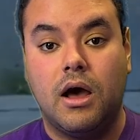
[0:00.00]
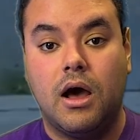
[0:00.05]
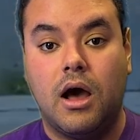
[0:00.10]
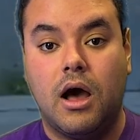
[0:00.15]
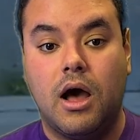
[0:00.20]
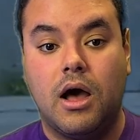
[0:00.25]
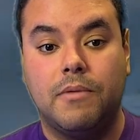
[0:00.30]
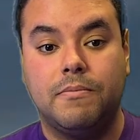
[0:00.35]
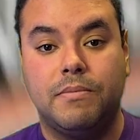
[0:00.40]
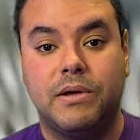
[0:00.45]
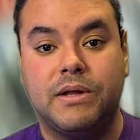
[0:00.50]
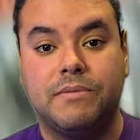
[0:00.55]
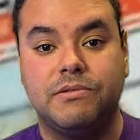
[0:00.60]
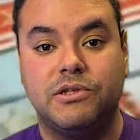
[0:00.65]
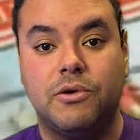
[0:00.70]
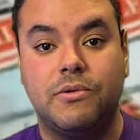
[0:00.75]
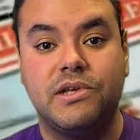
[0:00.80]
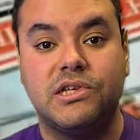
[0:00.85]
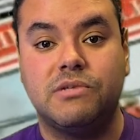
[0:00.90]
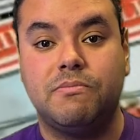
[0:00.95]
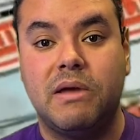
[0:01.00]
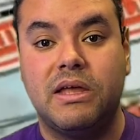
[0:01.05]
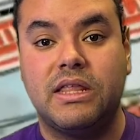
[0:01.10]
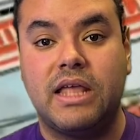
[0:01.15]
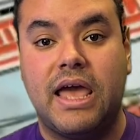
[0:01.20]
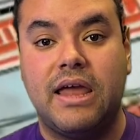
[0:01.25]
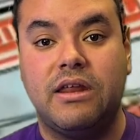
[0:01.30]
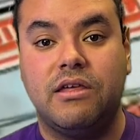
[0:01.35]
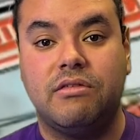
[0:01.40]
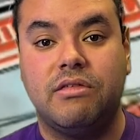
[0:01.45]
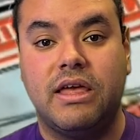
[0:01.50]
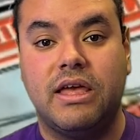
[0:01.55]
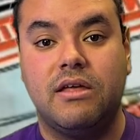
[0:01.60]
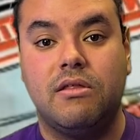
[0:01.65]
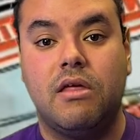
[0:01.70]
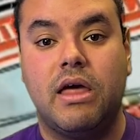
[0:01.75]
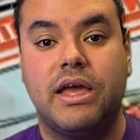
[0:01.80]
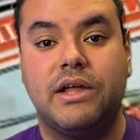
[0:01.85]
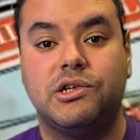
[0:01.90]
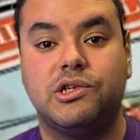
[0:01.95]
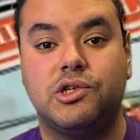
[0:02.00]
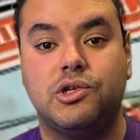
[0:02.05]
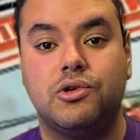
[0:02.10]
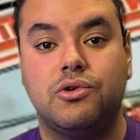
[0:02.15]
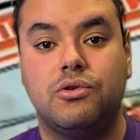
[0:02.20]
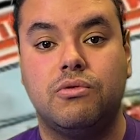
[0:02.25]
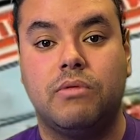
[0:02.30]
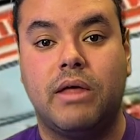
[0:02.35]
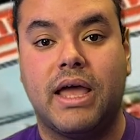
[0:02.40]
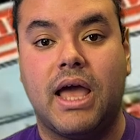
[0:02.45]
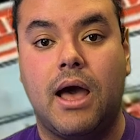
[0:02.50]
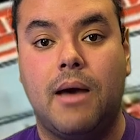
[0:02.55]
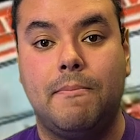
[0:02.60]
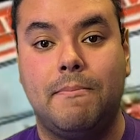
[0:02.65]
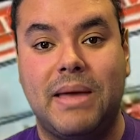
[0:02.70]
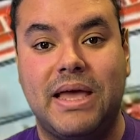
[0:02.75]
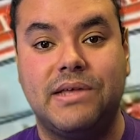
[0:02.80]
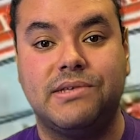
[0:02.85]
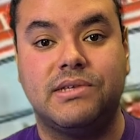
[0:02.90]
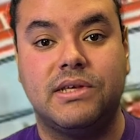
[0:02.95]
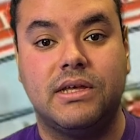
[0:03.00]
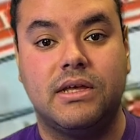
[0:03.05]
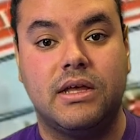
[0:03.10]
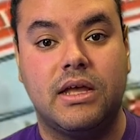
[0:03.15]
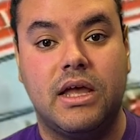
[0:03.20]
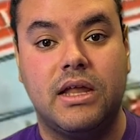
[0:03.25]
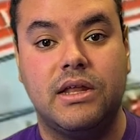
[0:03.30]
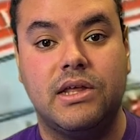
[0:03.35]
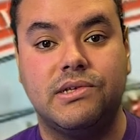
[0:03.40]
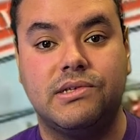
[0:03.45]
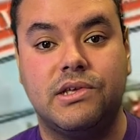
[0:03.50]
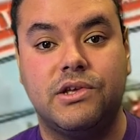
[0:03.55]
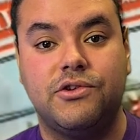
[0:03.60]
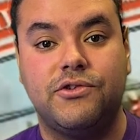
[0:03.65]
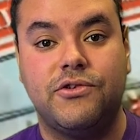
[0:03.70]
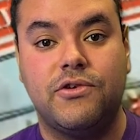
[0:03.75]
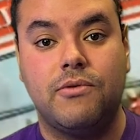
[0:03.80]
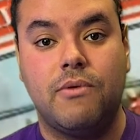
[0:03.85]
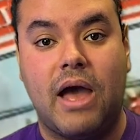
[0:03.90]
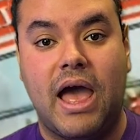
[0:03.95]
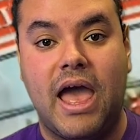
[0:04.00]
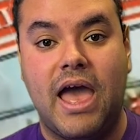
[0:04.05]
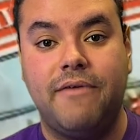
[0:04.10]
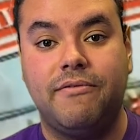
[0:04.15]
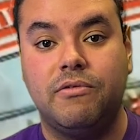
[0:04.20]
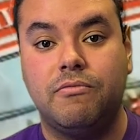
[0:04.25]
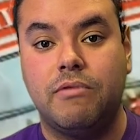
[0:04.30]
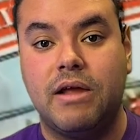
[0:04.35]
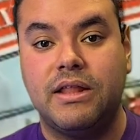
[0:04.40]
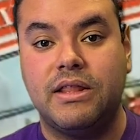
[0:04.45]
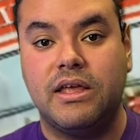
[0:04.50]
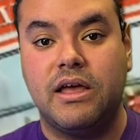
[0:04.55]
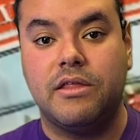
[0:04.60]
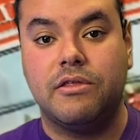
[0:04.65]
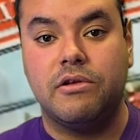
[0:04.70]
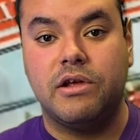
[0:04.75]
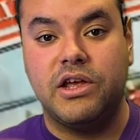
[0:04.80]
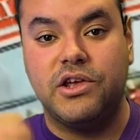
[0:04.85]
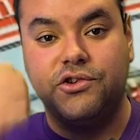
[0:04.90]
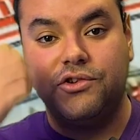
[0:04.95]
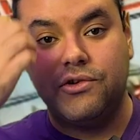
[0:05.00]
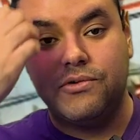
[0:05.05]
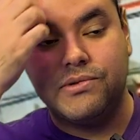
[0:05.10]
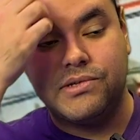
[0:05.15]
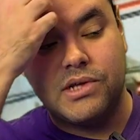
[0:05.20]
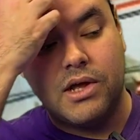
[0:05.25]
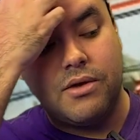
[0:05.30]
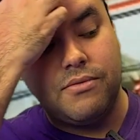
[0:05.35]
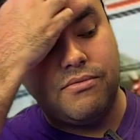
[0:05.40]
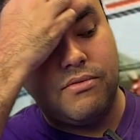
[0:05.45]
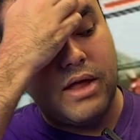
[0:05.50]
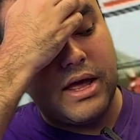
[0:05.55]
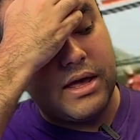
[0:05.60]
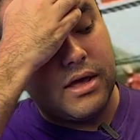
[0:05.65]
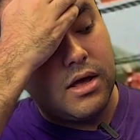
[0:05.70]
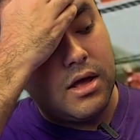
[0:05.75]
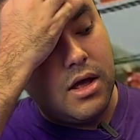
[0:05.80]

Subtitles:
But don't expect anything like too like amazing in this issue. I haven't read the other issues of like